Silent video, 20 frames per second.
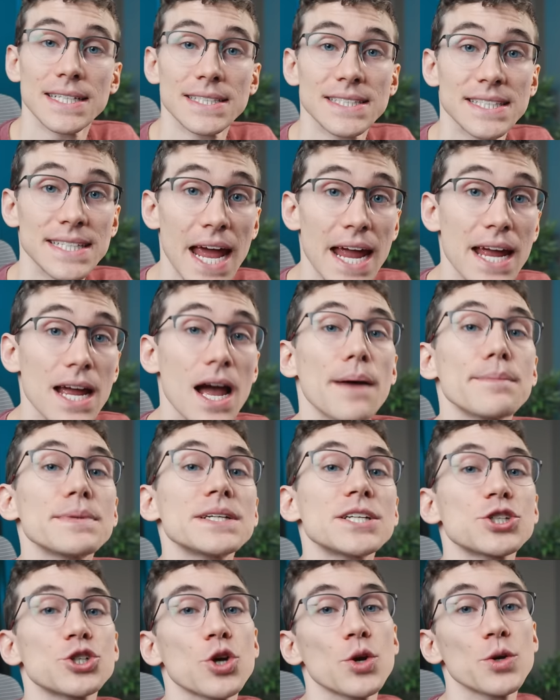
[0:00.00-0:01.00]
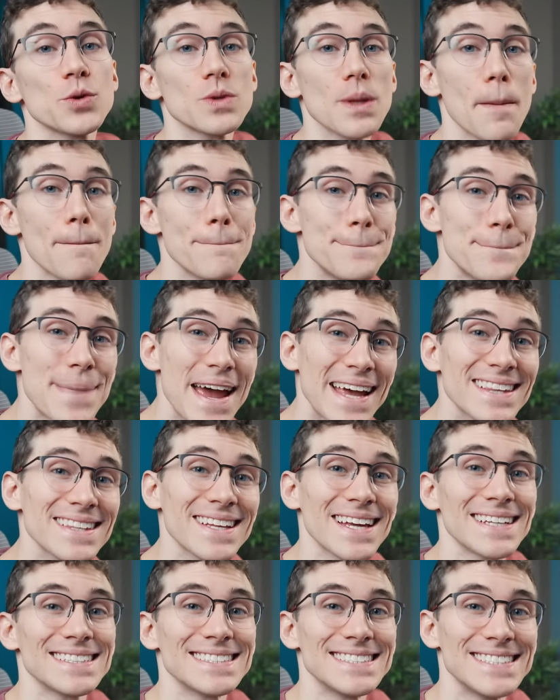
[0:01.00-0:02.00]
Today, I'm gonna show you the
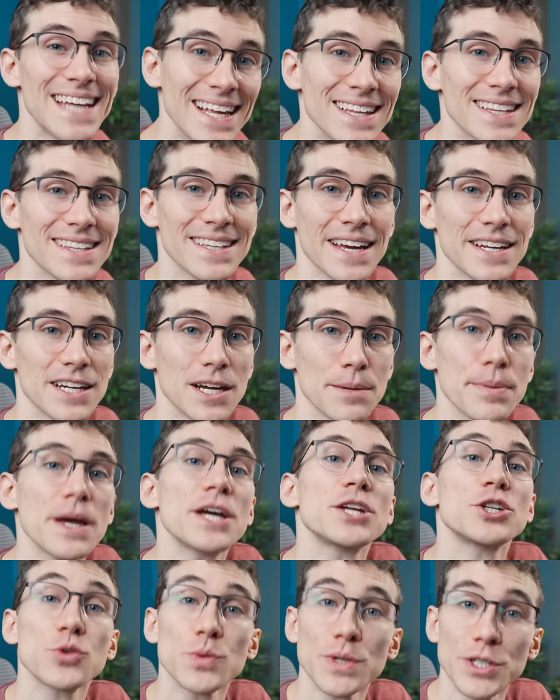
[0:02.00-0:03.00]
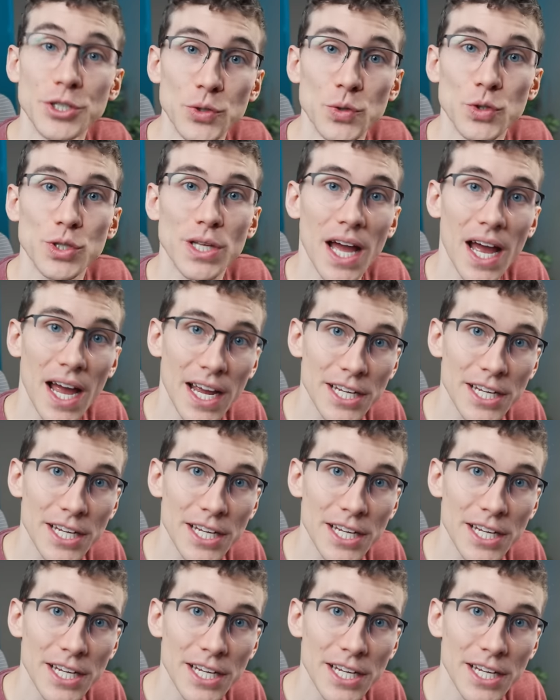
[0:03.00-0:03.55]
best desk setup to reduce eye